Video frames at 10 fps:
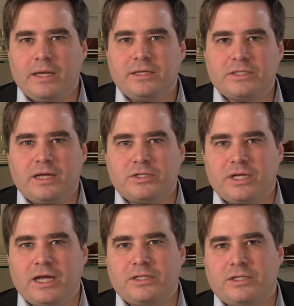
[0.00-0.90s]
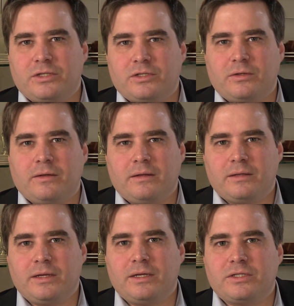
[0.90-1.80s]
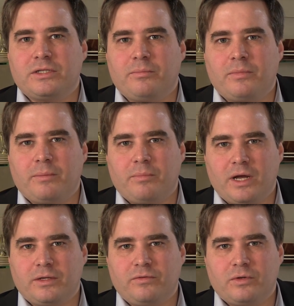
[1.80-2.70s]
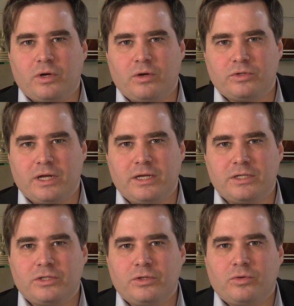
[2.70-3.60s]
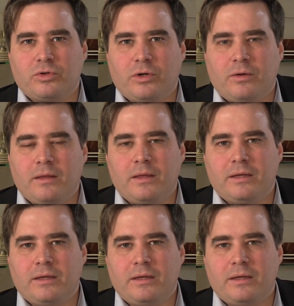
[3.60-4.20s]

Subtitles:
In such cases, it is simply part of the contract execution